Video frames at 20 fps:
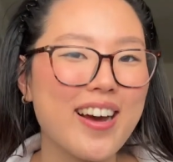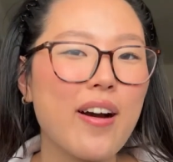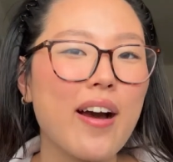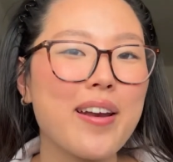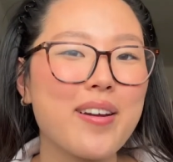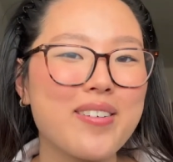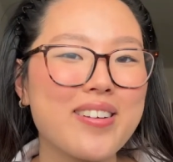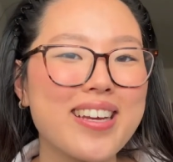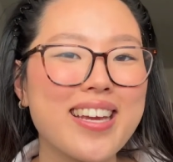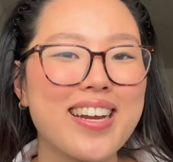I
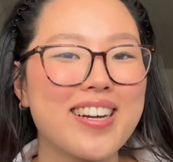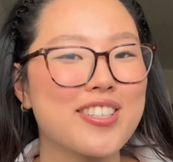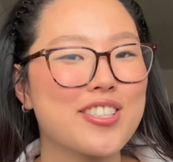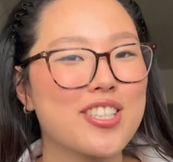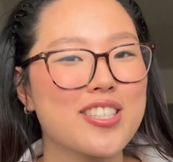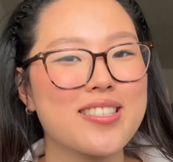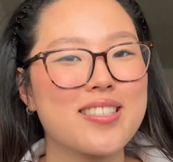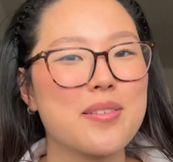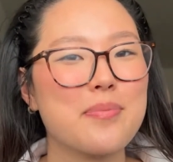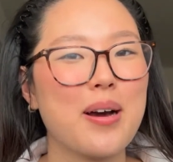don't care
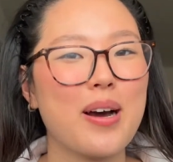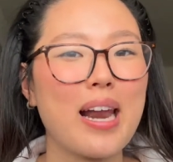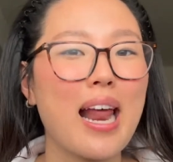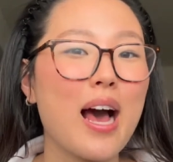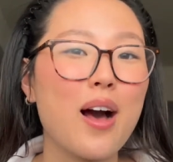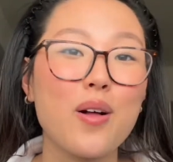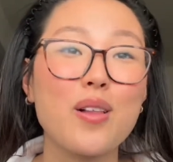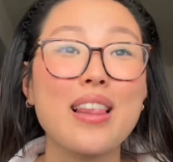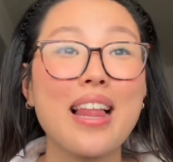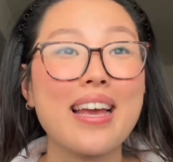just about
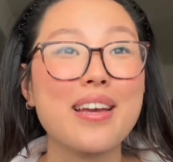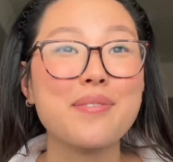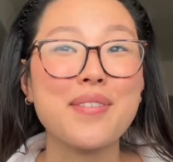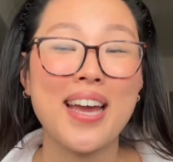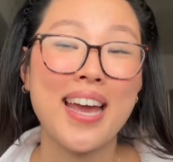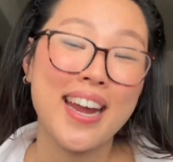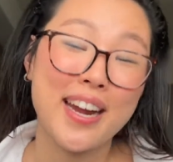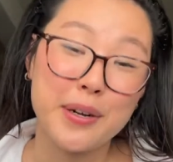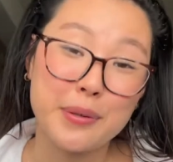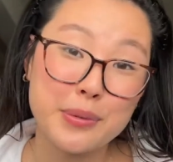how light my
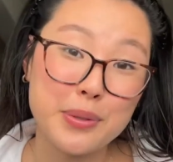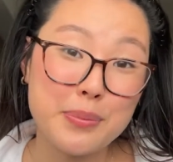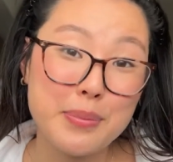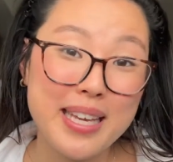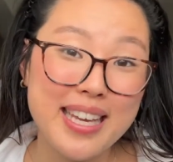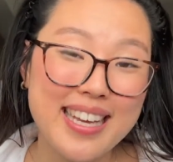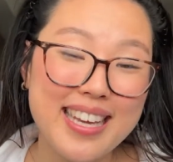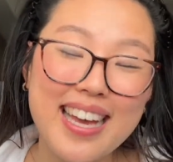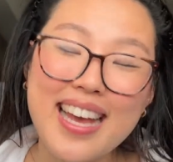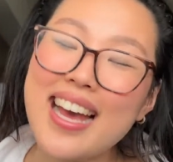hair will
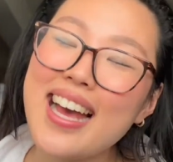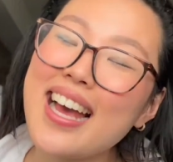be.